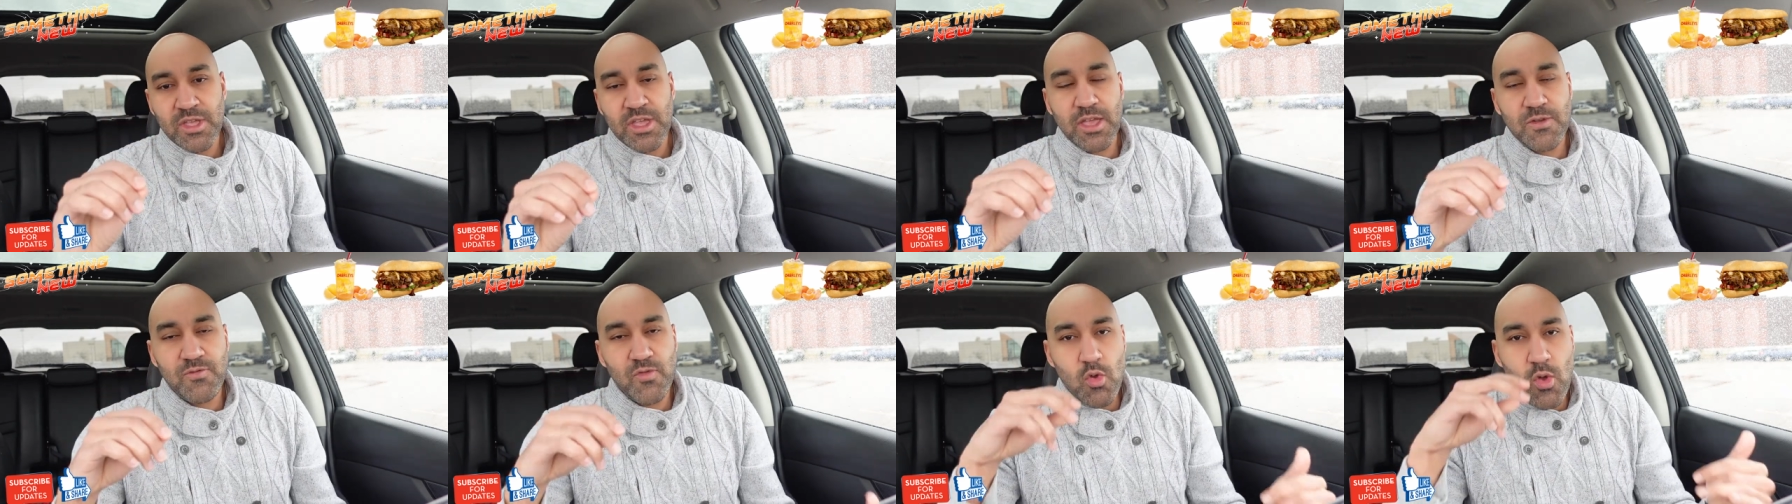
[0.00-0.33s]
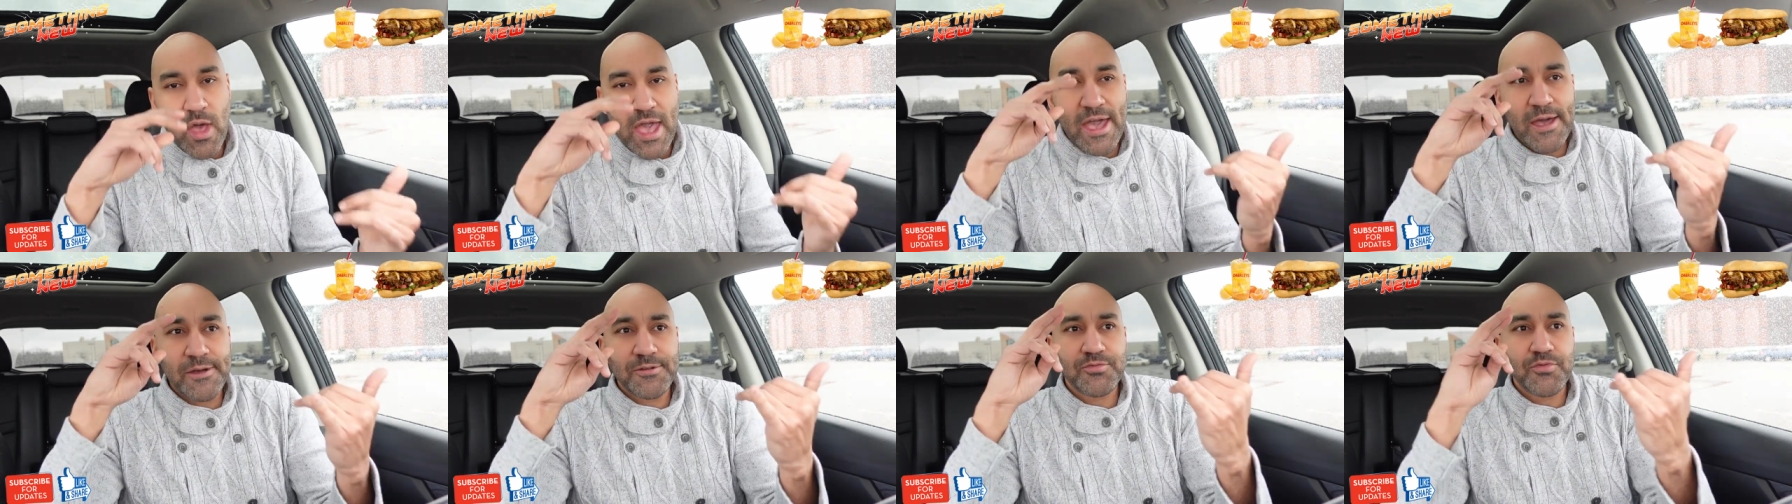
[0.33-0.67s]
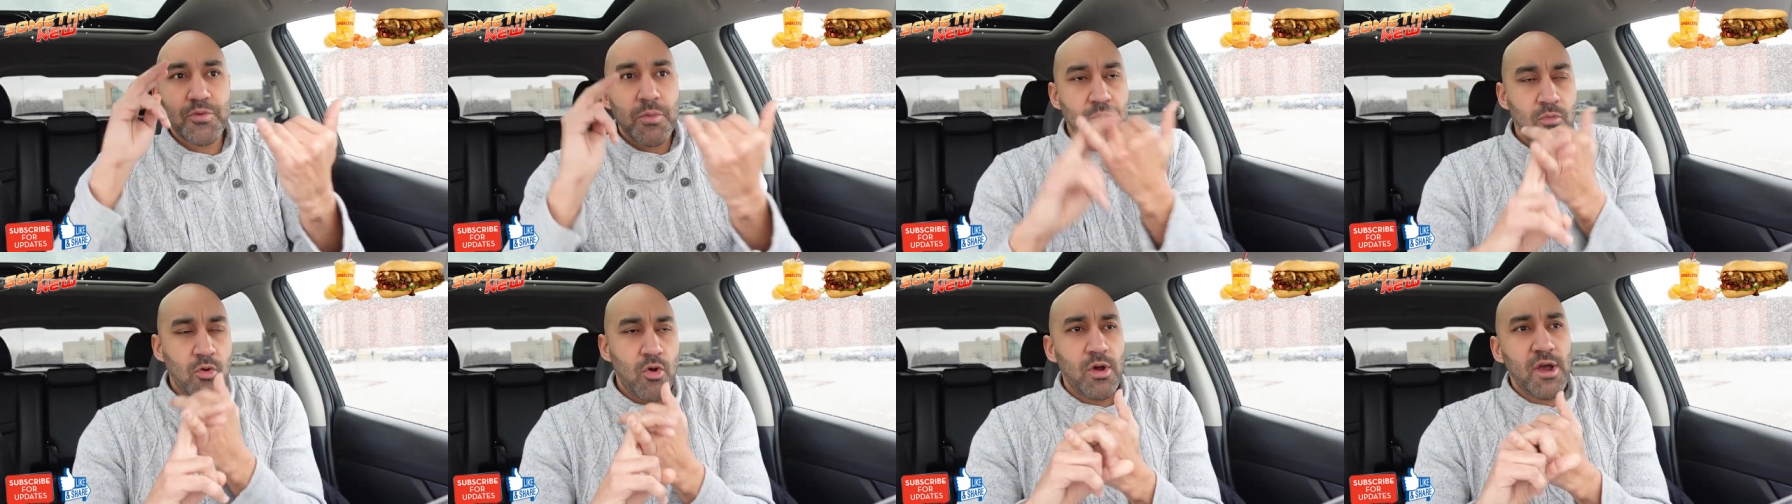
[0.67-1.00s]
if you ask
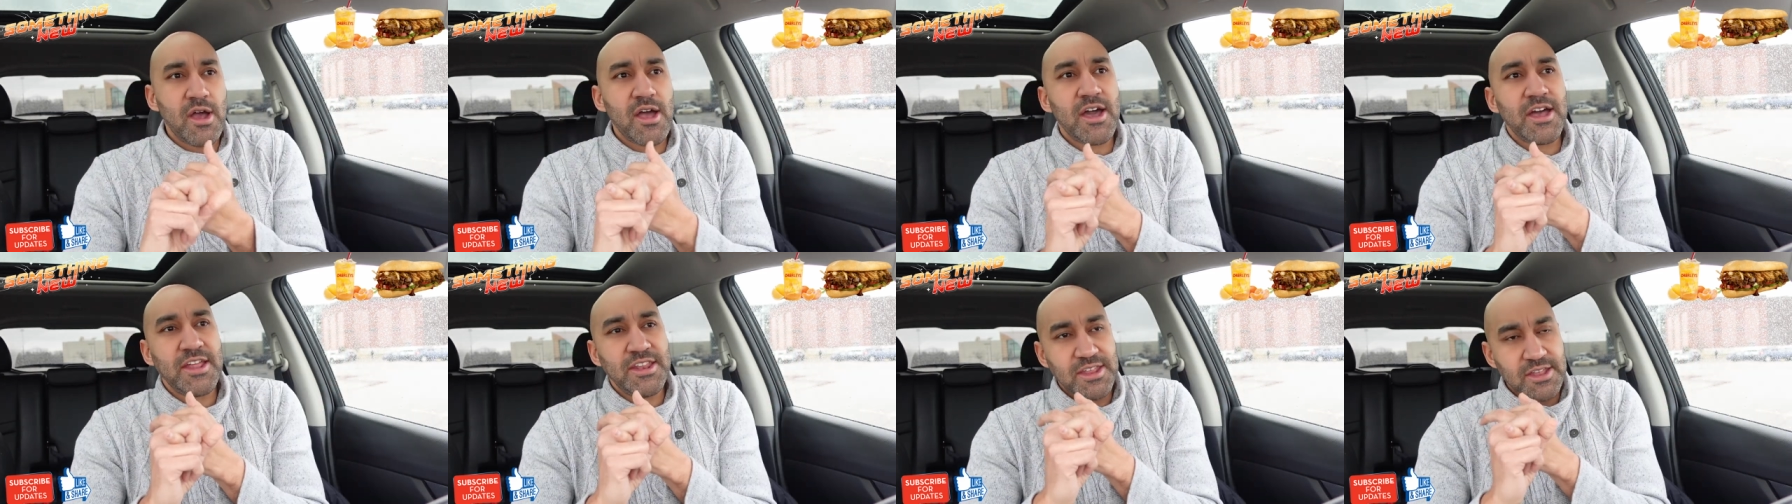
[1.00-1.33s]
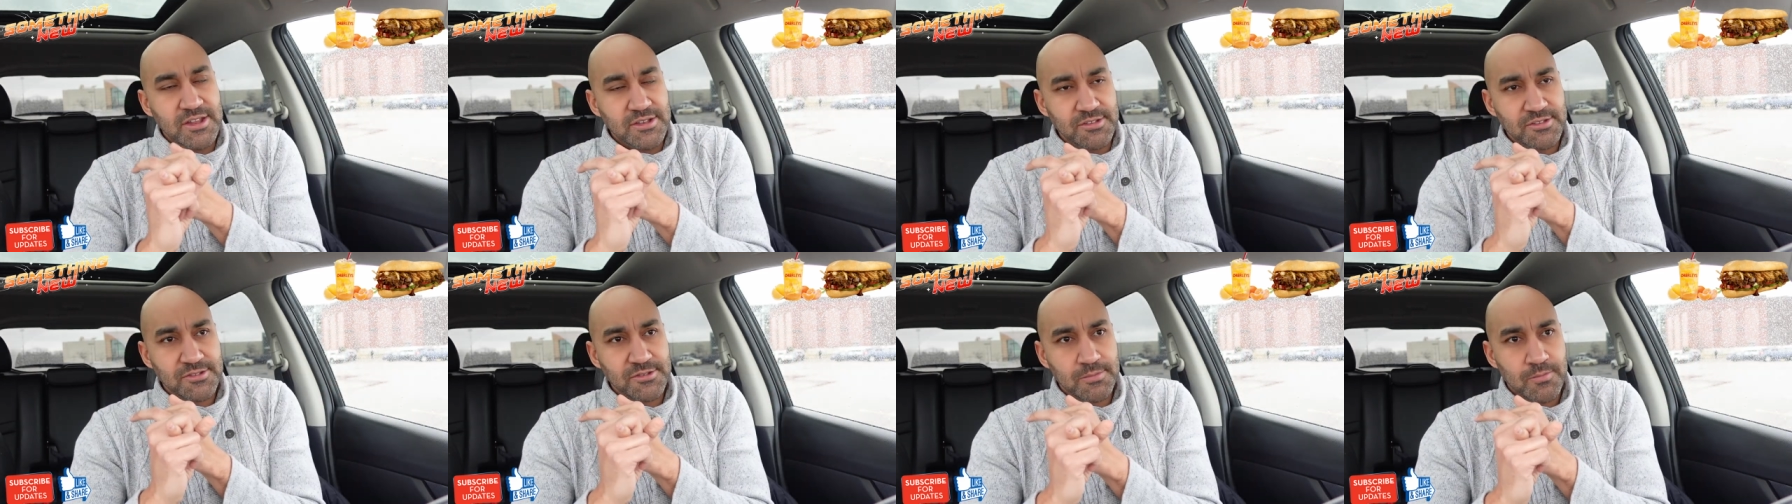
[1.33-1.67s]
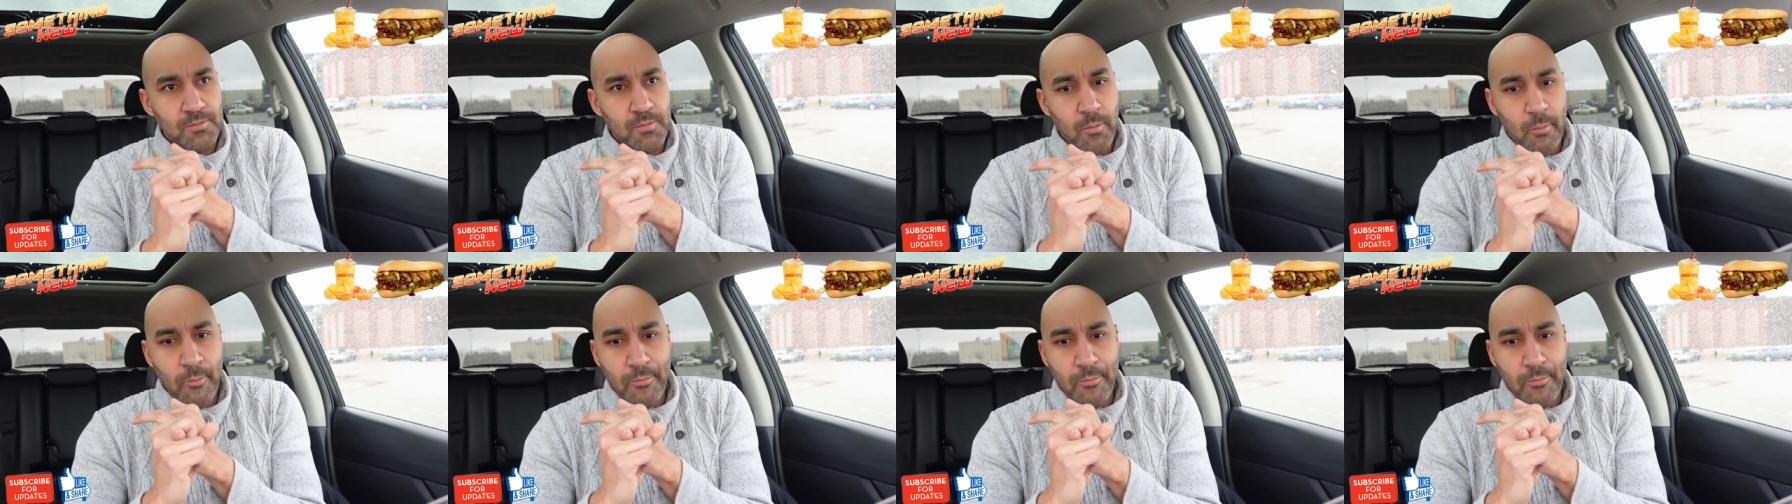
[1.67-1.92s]
for more onions,